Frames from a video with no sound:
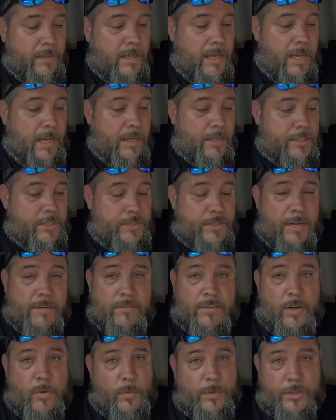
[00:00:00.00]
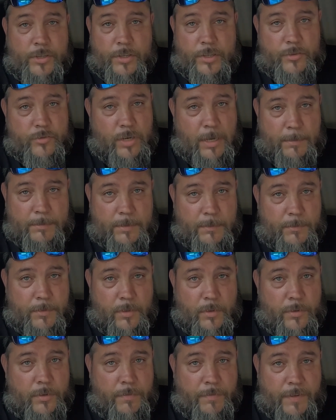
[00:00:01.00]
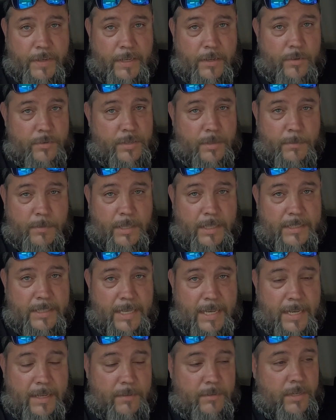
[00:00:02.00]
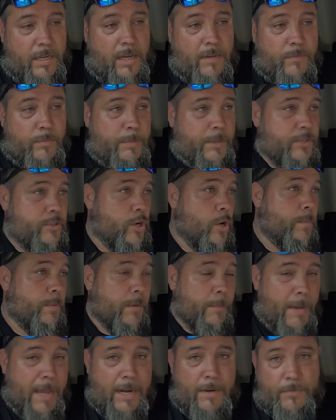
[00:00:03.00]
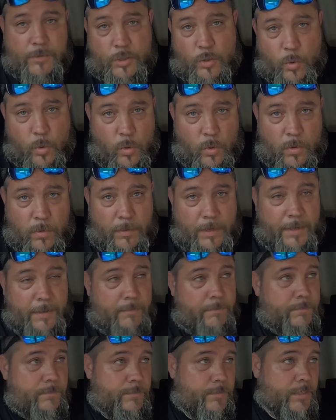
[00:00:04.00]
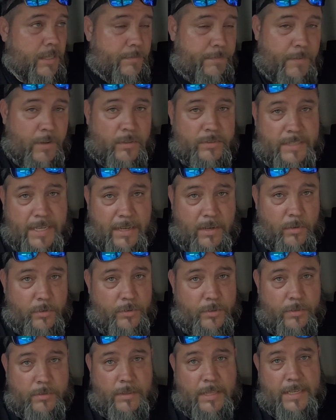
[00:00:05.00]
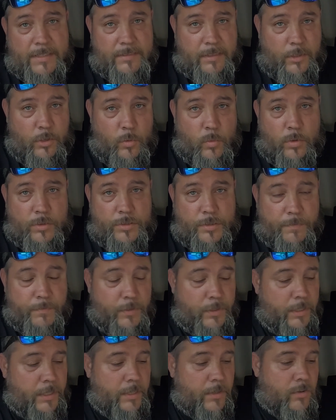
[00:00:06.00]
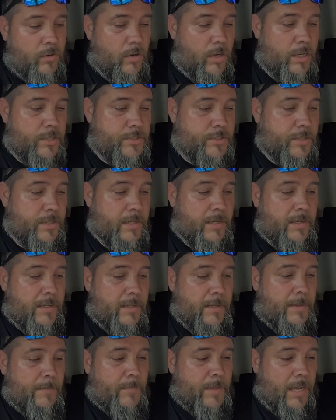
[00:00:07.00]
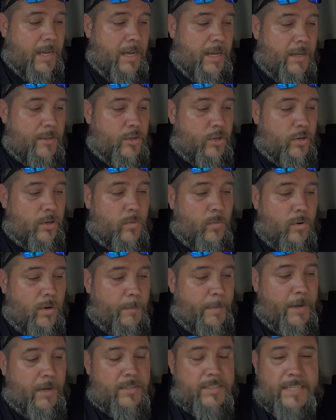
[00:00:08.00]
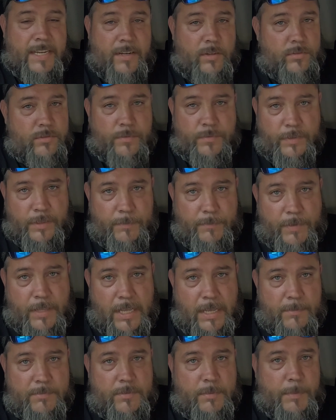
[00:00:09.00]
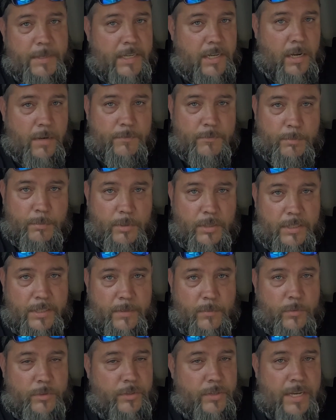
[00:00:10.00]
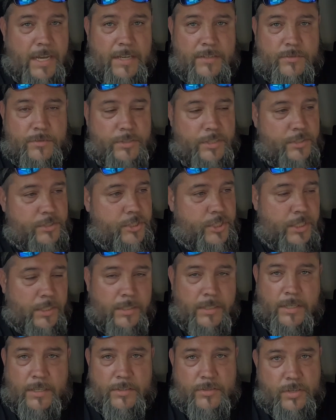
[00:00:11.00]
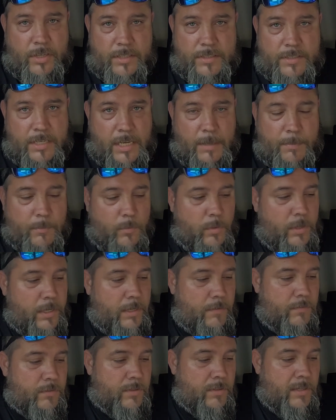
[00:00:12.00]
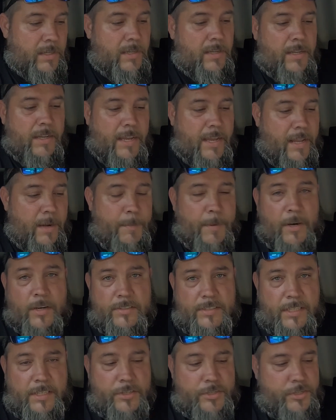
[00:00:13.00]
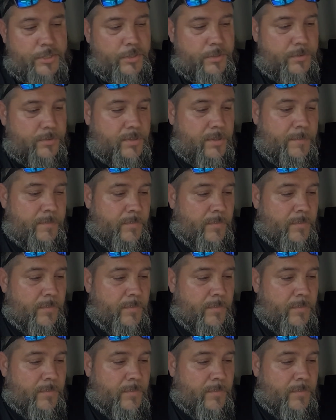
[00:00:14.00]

Because you never know when you're going to drop something on your feet or something like that. God forbid you open the back of a door and stuff falls out on you. The last thing you want, your foot getting crushed. You're going to want a pair of sandals or flip-flops to be comfortable in when you guys are just chilling at a truck stop or whatever, and a pair of tennis shoes.